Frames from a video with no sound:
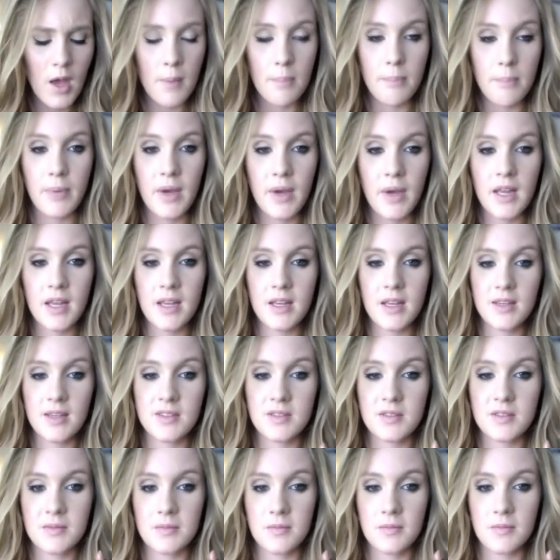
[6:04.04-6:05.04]
but
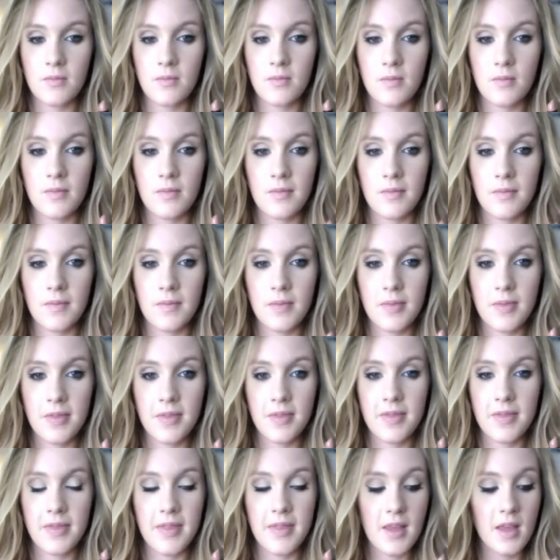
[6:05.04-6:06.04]

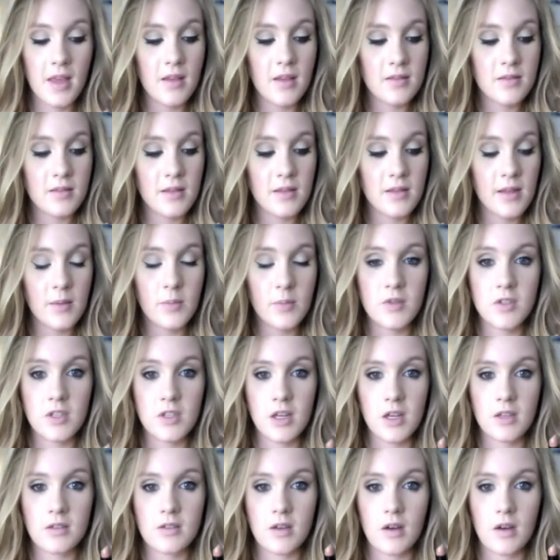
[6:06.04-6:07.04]
these
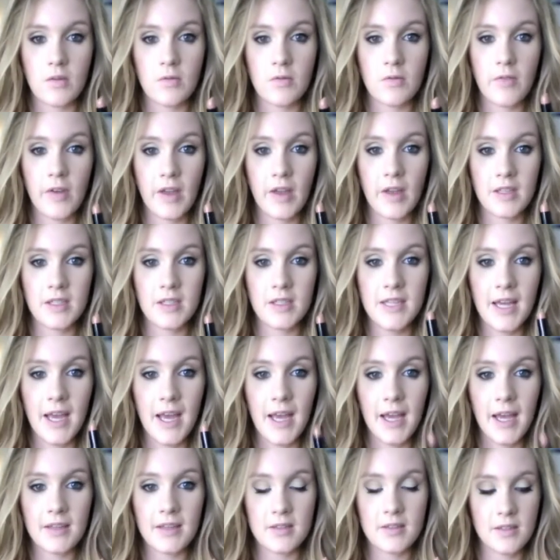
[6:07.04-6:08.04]
lipsticks are
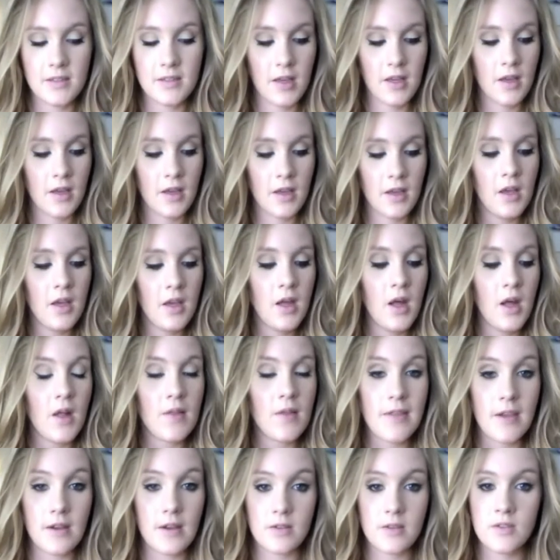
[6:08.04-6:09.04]
fantastic.
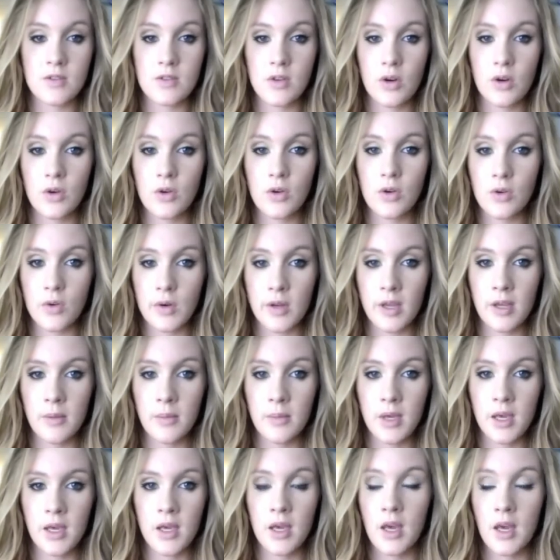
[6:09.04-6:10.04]
They're so
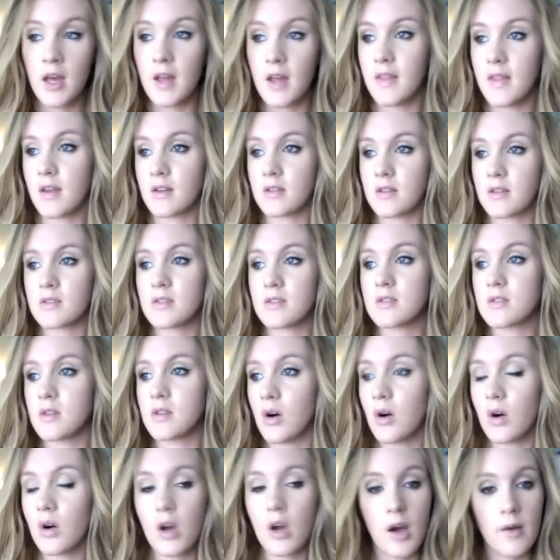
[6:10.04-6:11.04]
creamy, they're
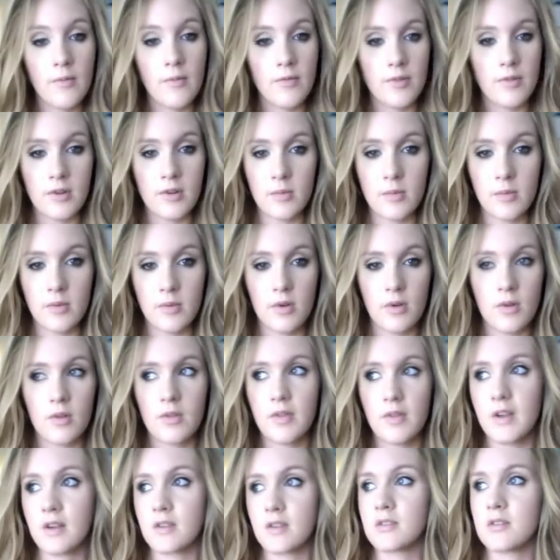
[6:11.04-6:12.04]
so comfortable,
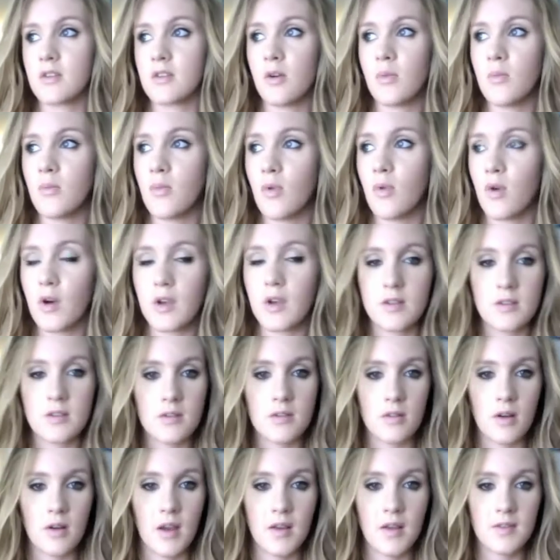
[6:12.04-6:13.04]
they're so
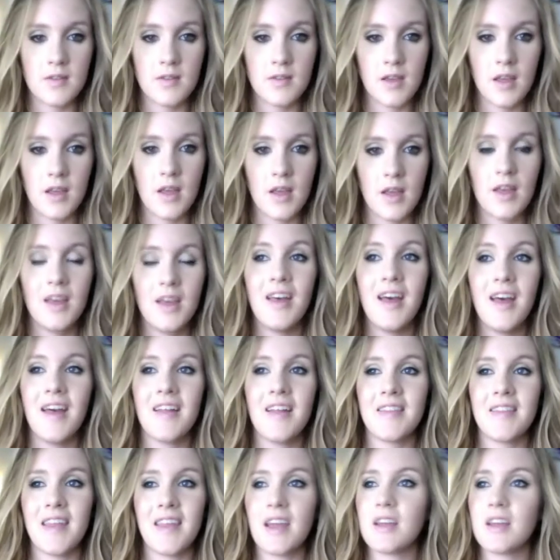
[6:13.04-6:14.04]
moisturizing.
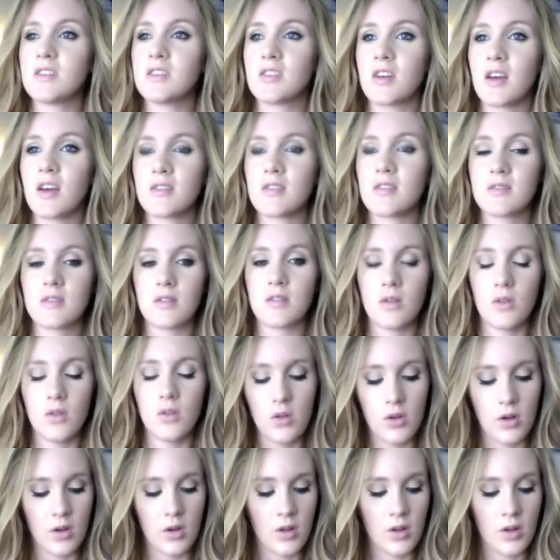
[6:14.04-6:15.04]
They just
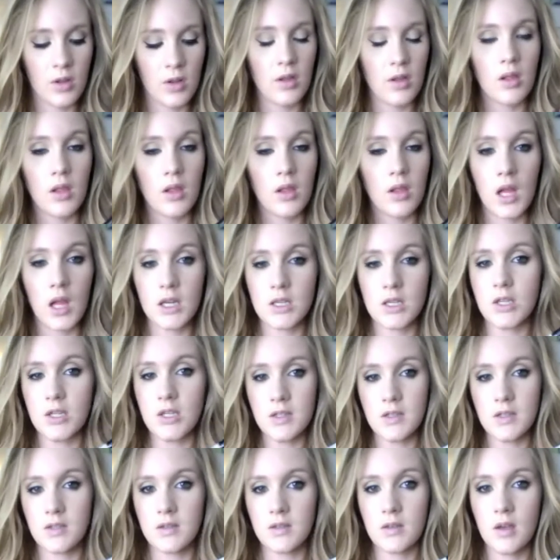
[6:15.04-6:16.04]
look
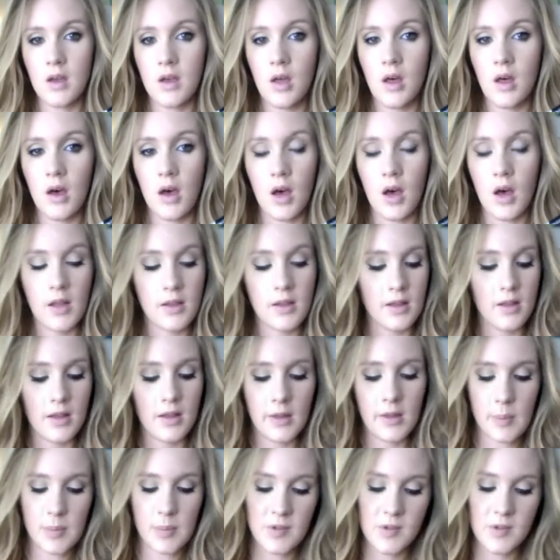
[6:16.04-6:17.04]
luscious on the
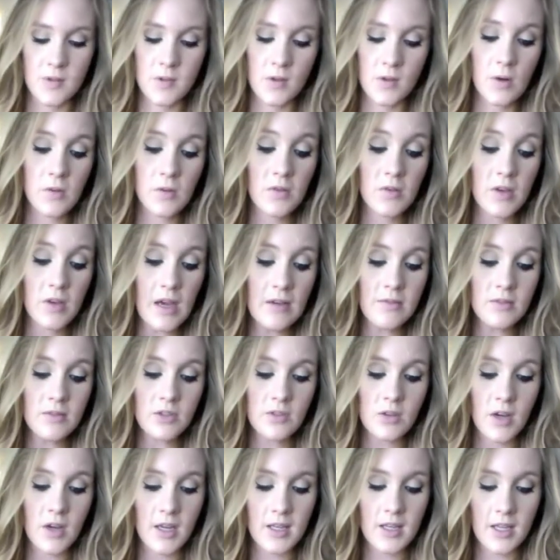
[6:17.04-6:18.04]
lips. So if you haven't
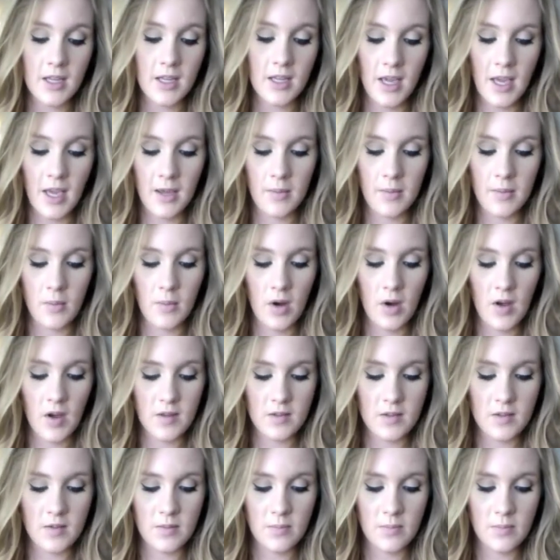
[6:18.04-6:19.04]
tried the Kate
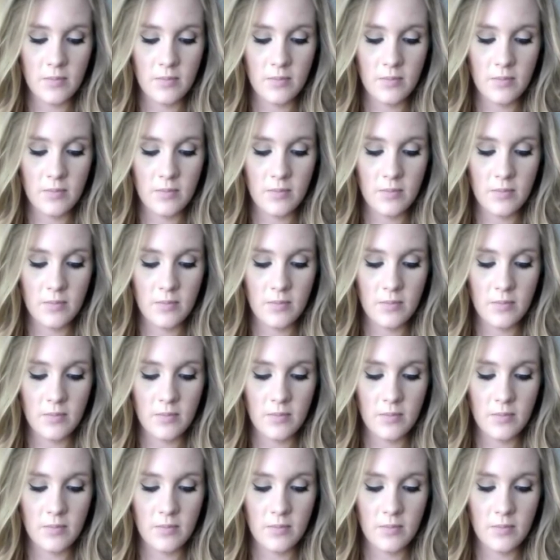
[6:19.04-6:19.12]
Moss